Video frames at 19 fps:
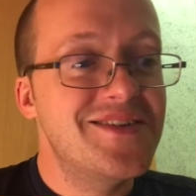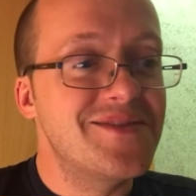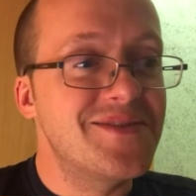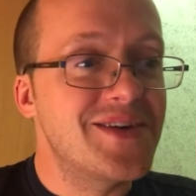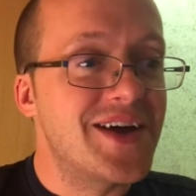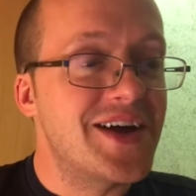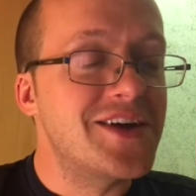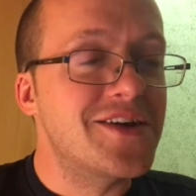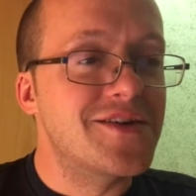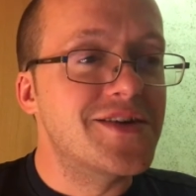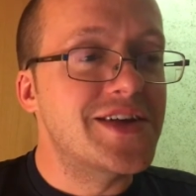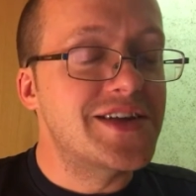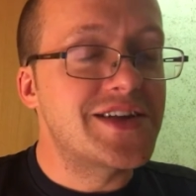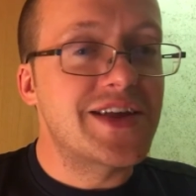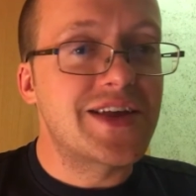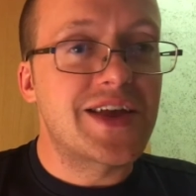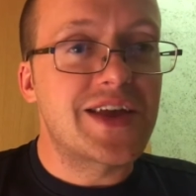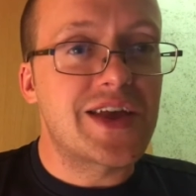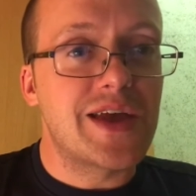But I know
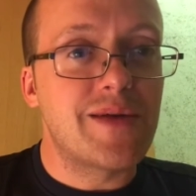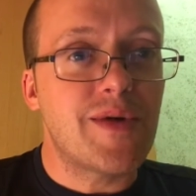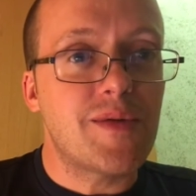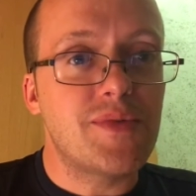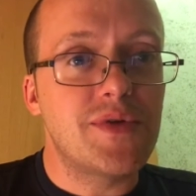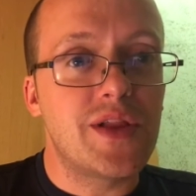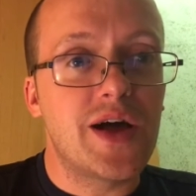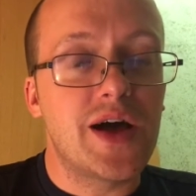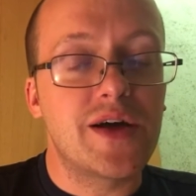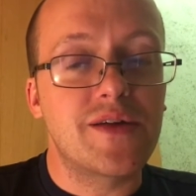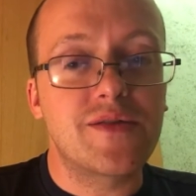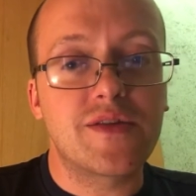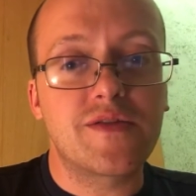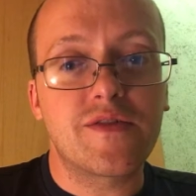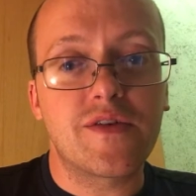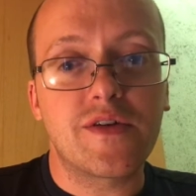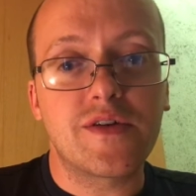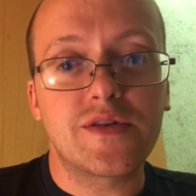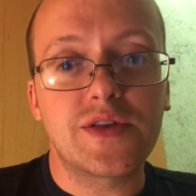it came up a lot
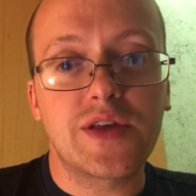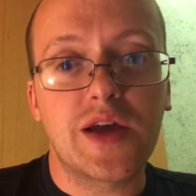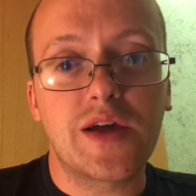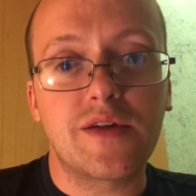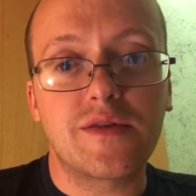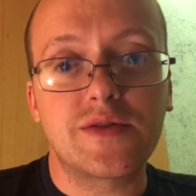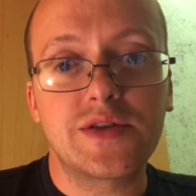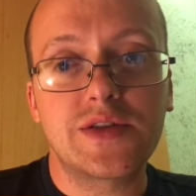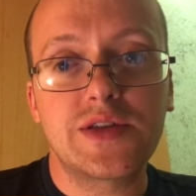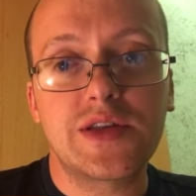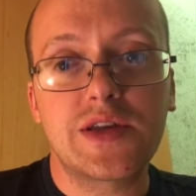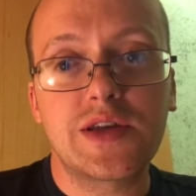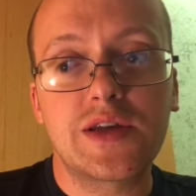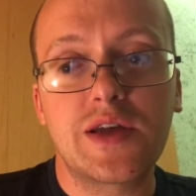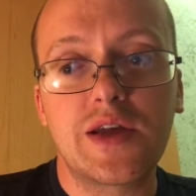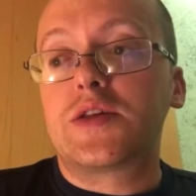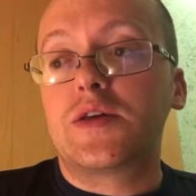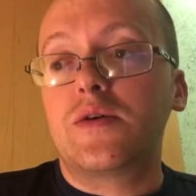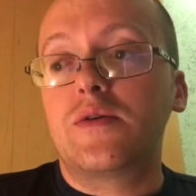as far as the allergies thing.
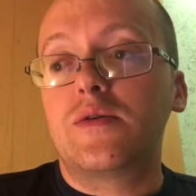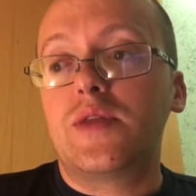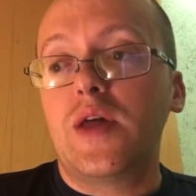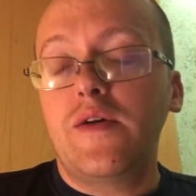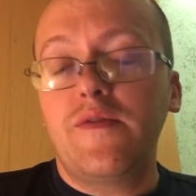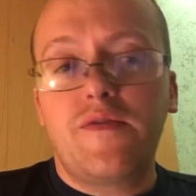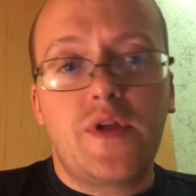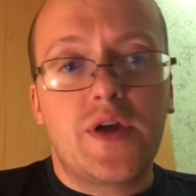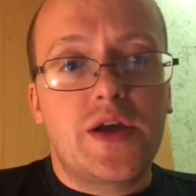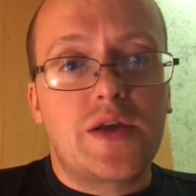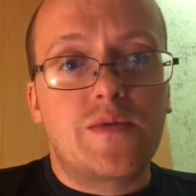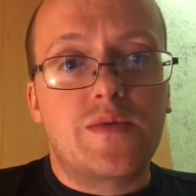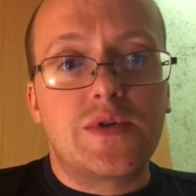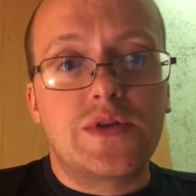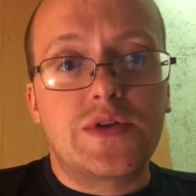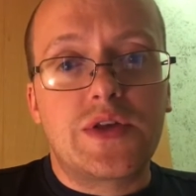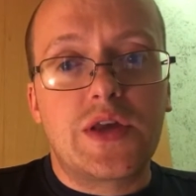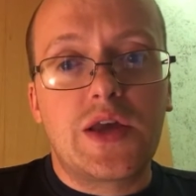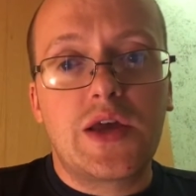So that flight
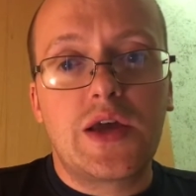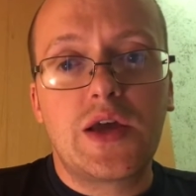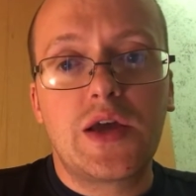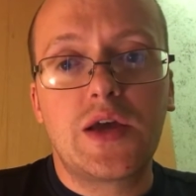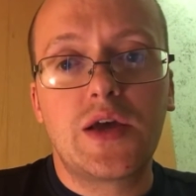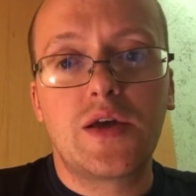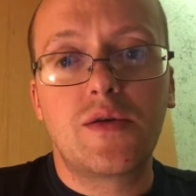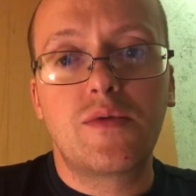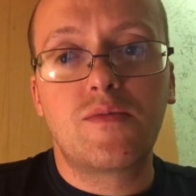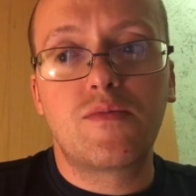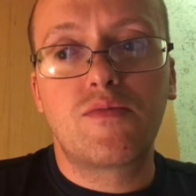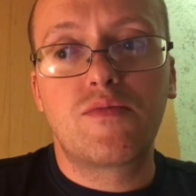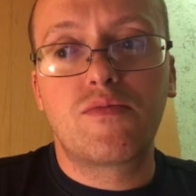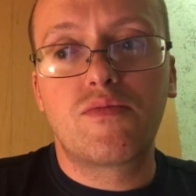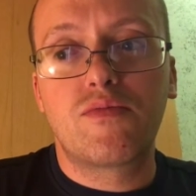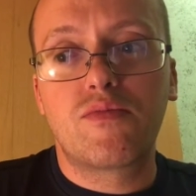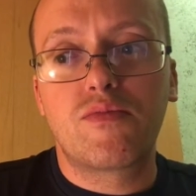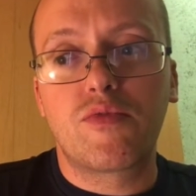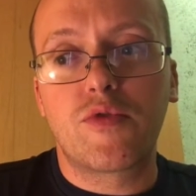was
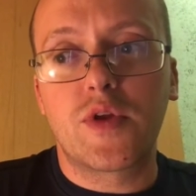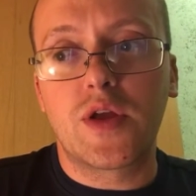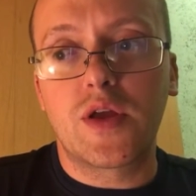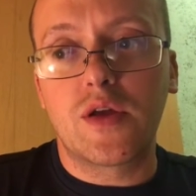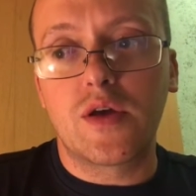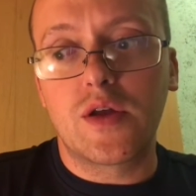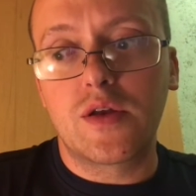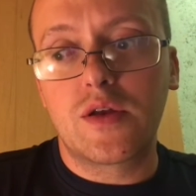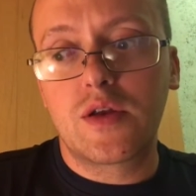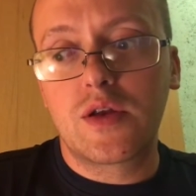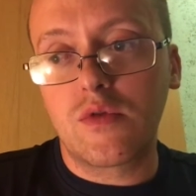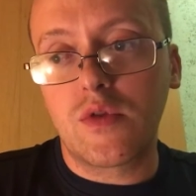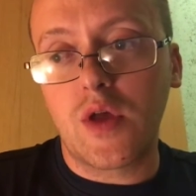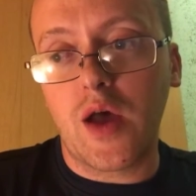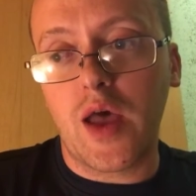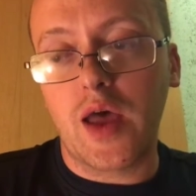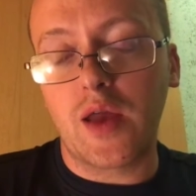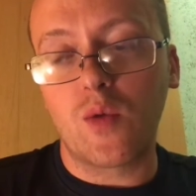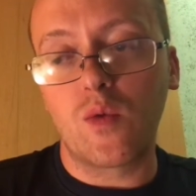pretty good.
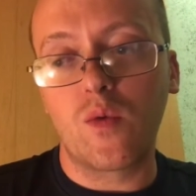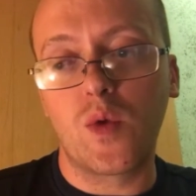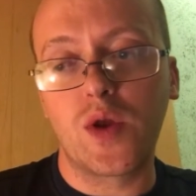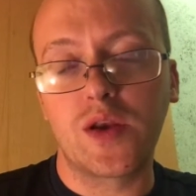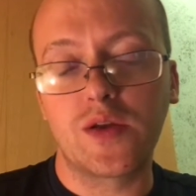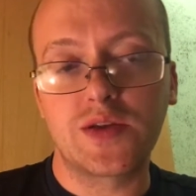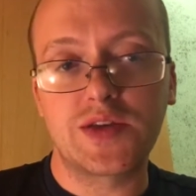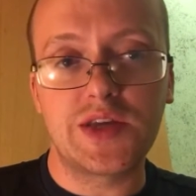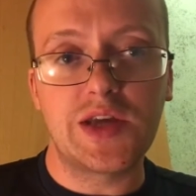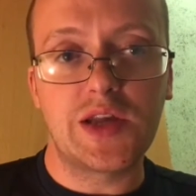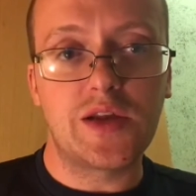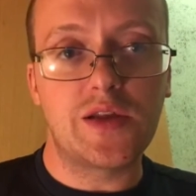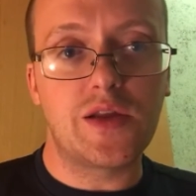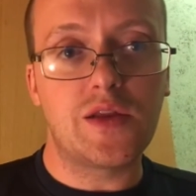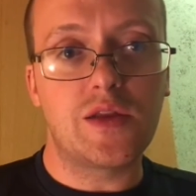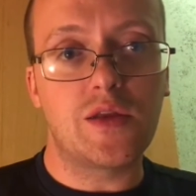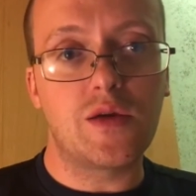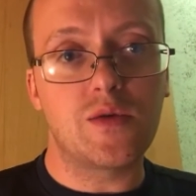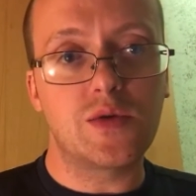I had a window seat, and
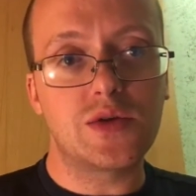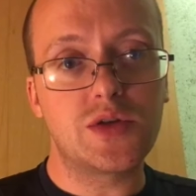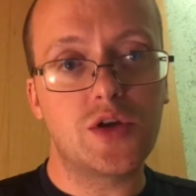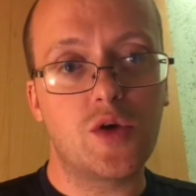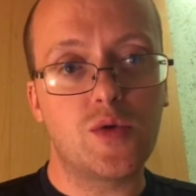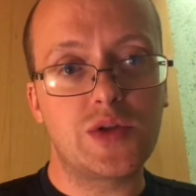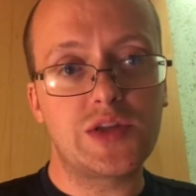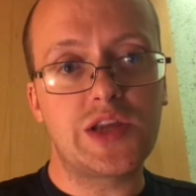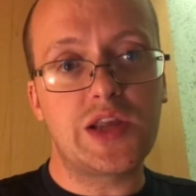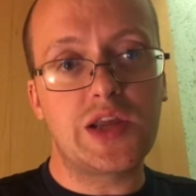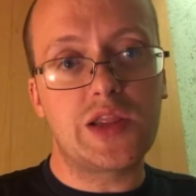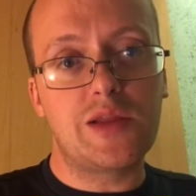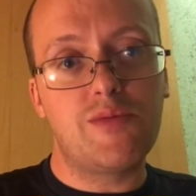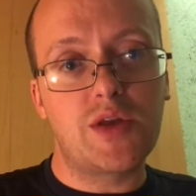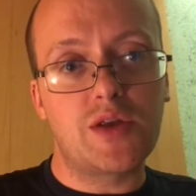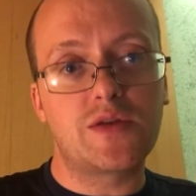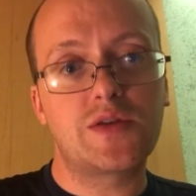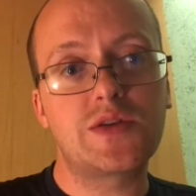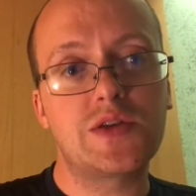then there was no one sitting in the
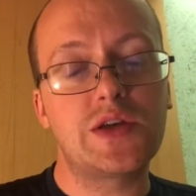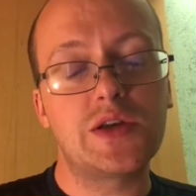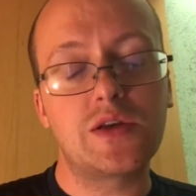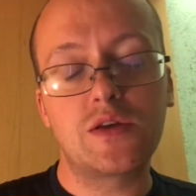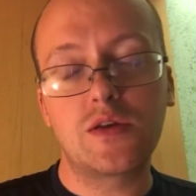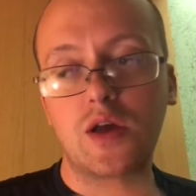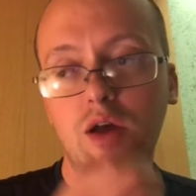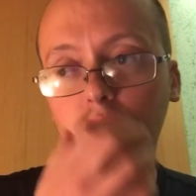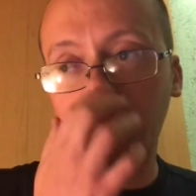middle seat.